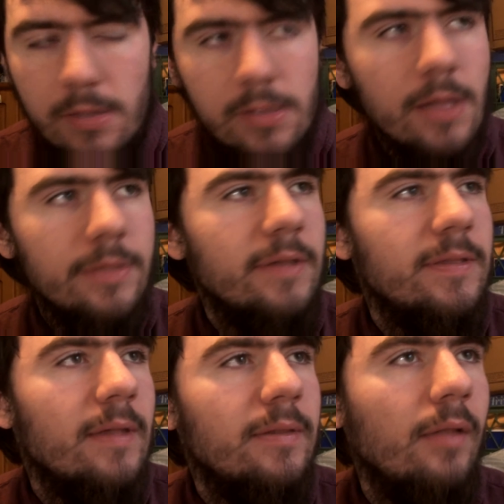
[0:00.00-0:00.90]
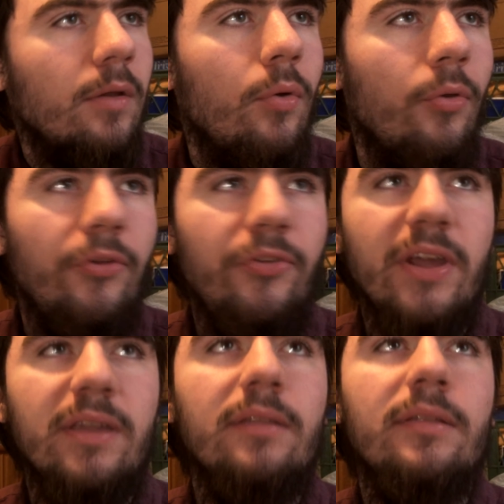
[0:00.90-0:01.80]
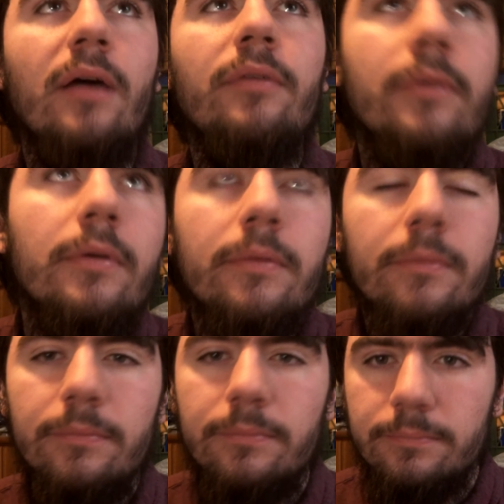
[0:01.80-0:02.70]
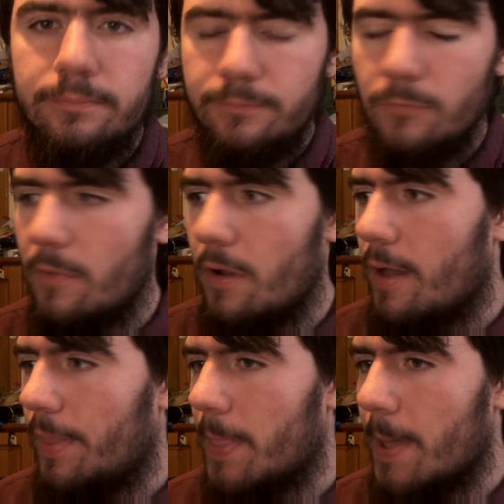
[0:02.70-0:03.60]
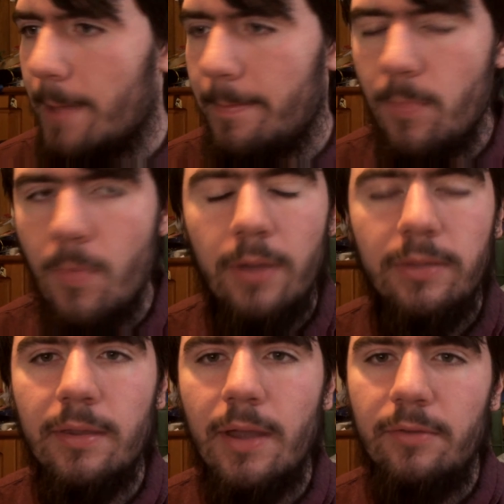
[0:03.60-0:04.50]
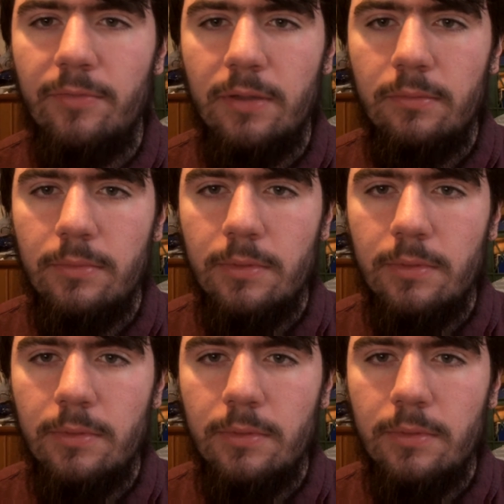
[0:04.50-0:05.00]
This has a little sticky stuff on the one side of it.